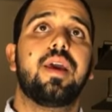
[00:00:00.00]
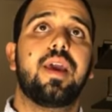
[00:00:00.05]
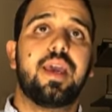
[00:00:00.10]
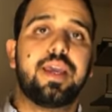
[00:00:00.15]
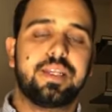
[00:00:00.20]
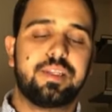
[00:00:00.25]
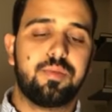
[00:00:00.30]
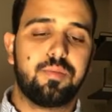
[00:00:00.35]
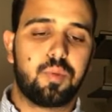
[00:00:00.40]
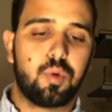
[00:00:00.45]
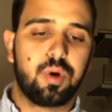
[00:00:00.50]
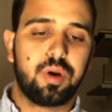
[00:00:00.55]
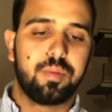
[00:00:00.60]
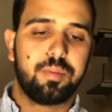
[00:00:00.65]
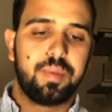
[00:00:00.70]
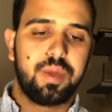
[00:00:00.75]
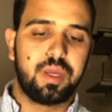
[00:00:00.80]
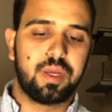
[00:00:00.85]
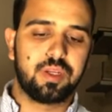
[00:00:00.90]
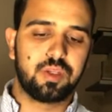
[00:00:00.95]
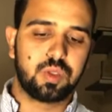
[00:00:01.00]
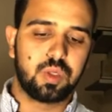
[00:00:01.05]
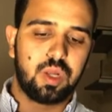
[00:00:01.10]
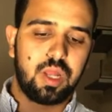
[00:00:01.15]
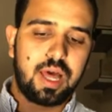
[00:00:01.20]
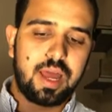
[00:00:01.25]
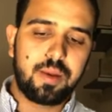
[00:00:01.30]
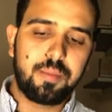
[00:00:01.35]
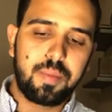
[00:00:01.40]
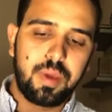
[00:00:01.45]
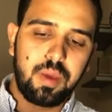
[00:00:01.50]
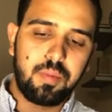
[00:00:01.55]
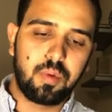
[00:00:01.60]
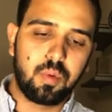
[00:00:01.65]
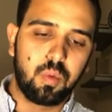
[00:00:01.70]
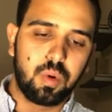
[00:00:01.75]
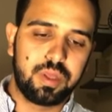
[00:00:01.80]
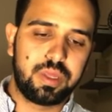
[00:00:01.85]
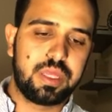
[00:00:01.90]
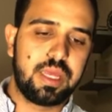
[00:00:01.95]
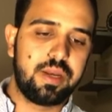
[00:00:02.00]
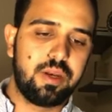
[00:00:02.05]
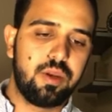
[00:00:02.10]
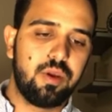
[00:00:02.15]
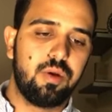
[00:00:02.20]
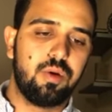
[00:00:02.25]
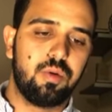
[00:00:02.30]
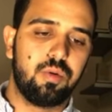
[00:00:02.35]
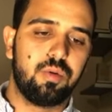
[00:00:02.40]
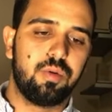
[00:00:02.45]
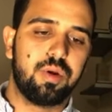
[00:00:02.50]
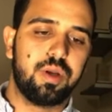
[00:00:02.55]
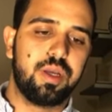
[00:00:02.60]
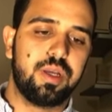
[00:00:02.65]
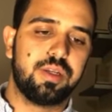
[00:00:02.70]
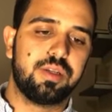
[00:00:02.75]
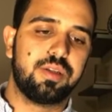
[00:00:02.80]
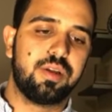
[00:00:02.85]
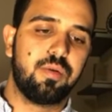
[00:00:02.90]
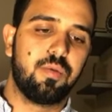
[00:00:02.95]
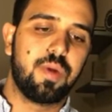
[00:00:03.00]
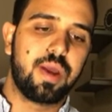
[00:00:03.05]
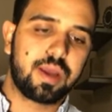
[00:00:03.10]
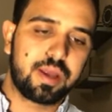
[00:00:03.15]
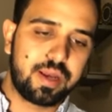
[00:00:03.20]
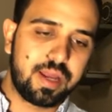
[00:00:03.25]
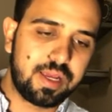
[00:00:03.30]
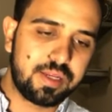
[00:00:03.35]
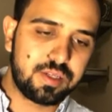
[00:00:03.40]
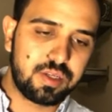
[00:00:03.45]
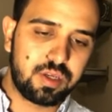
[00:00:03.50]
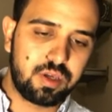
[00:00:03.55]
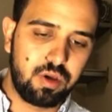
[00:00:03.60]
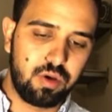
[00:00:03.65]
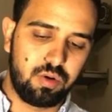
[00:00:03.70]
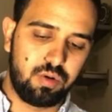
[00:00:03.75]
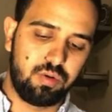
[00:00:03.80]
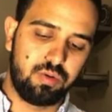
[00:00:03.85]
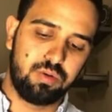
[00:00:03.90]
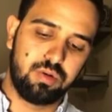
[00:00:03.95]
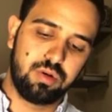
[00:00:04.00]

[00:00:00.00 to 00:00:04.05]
is important, because a lot of people, what they do is they recognize the cue,